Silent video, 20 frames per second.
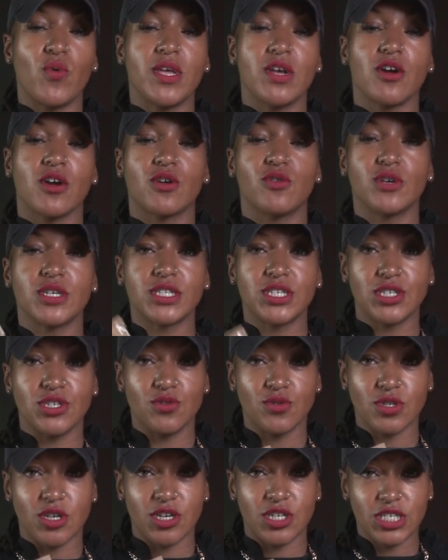we are going to
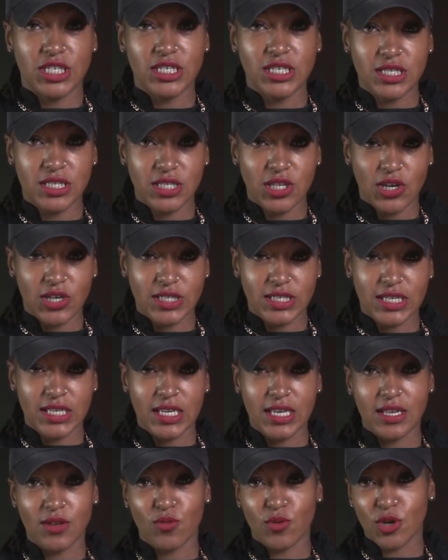use our cheese sauce
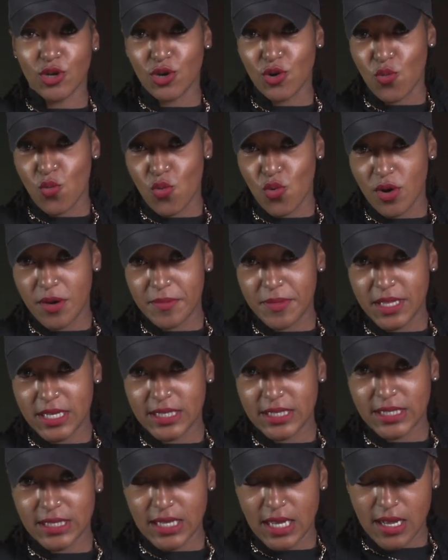again. We're going to warm
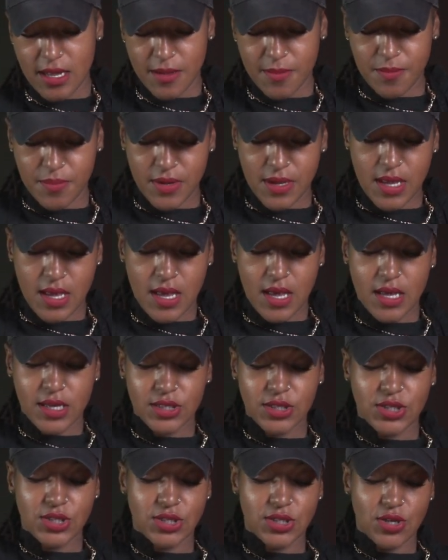this up
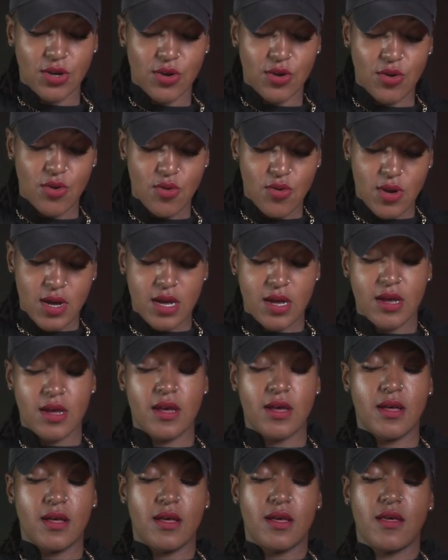so
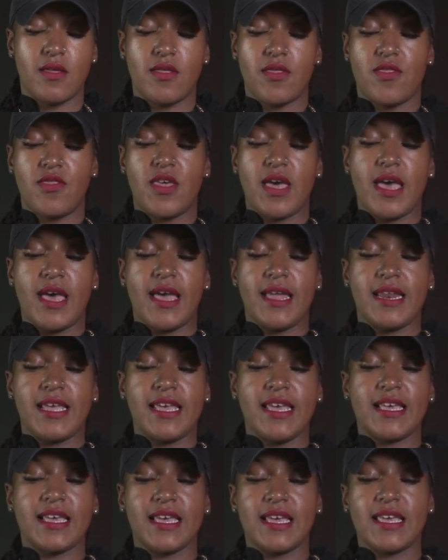that
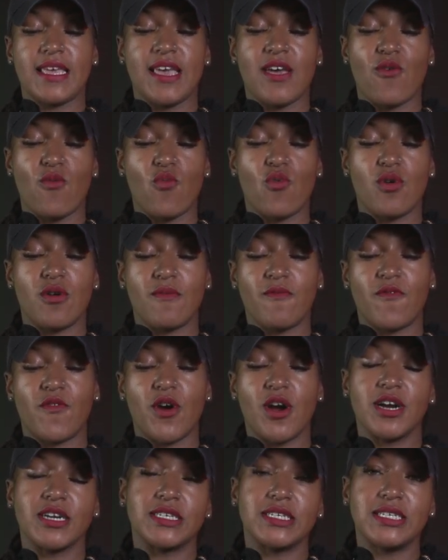it can get warm for
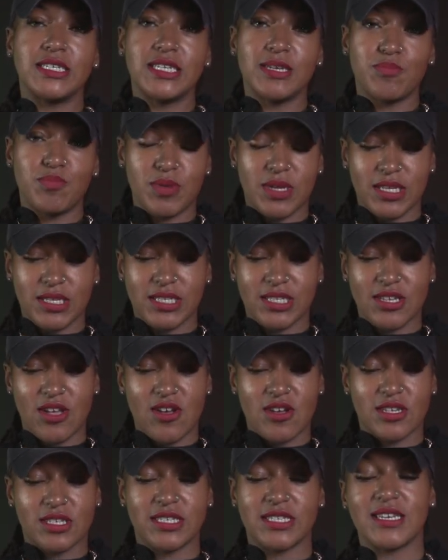our dipping
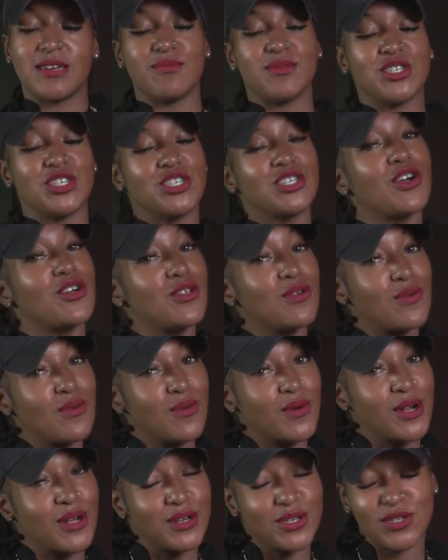sauce. And I'm going to show you what
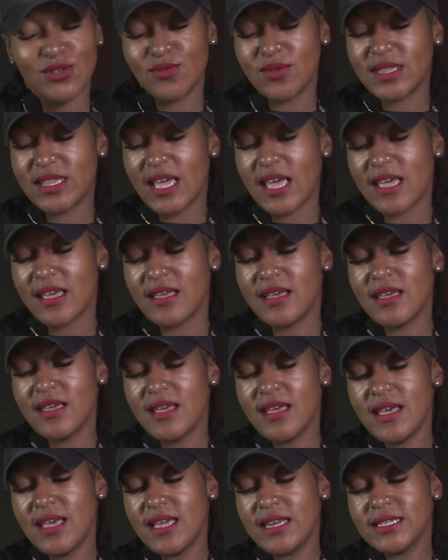we're going to do with that
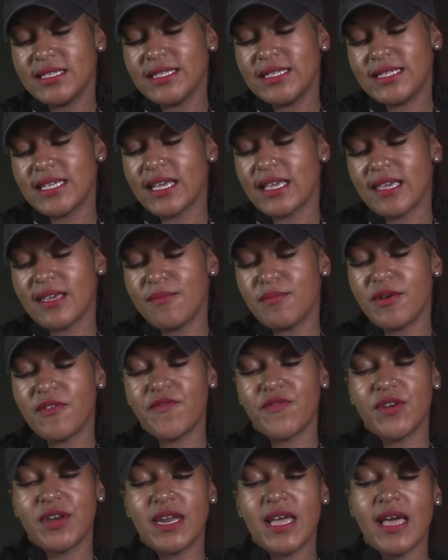in a second. But
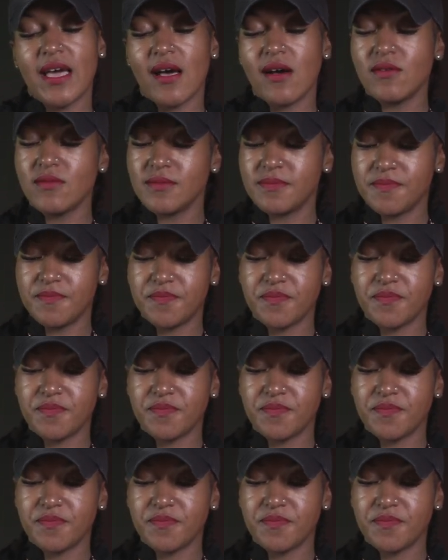for now,